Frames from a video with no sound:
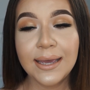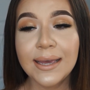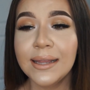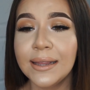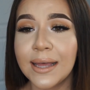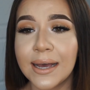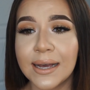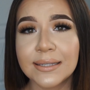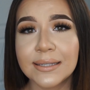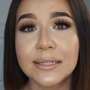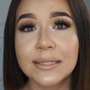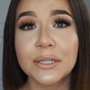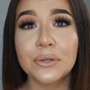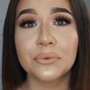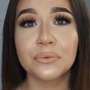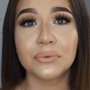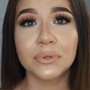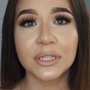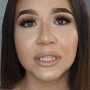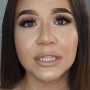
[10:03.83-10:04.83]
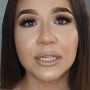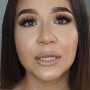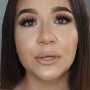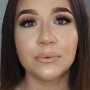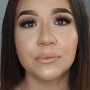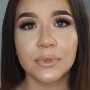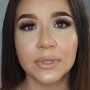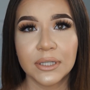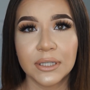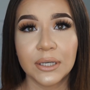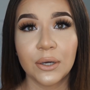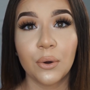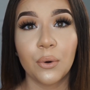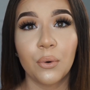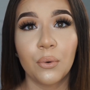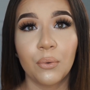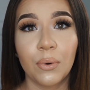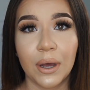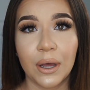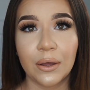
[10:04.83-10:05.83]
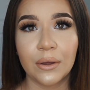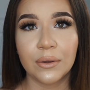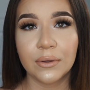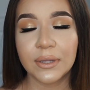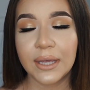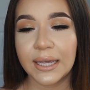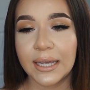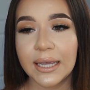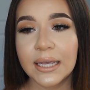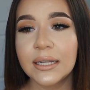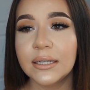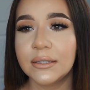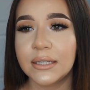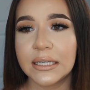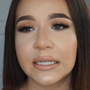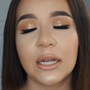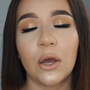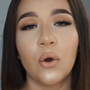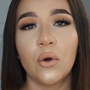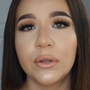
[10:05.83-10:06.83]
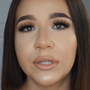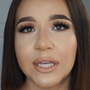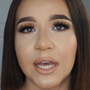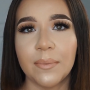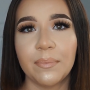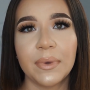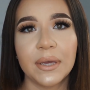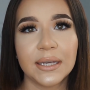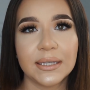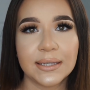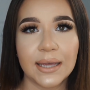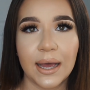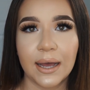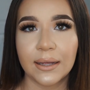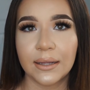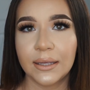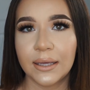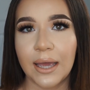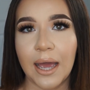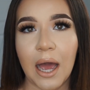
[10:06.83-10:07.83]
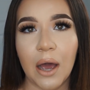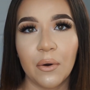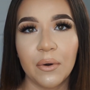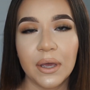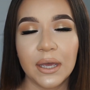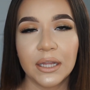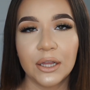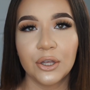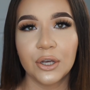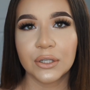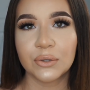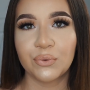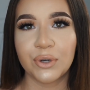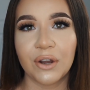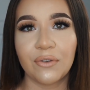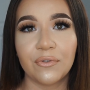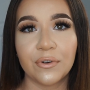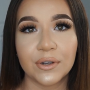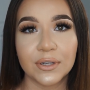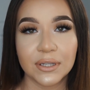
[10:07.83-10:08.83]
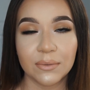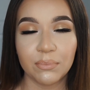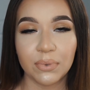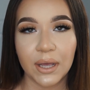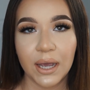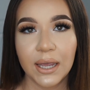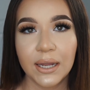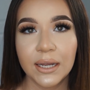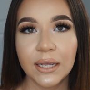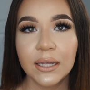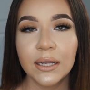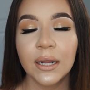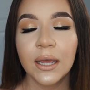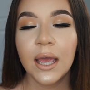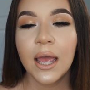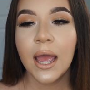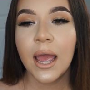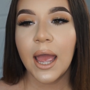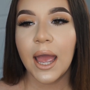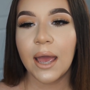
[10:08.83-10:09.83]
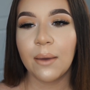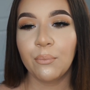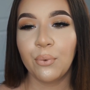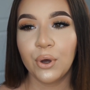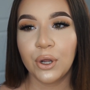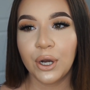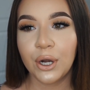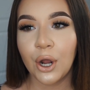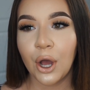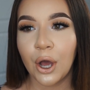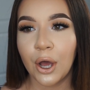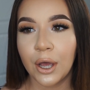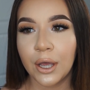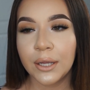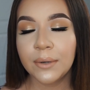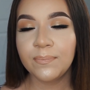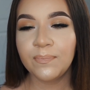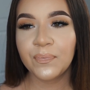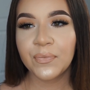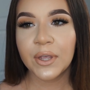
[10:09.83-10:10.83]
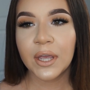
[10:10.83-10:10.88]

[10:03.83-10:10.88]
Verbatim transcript: It lasted really, really well. Like it did hold up exactly how it looked when I first applied it and put it on.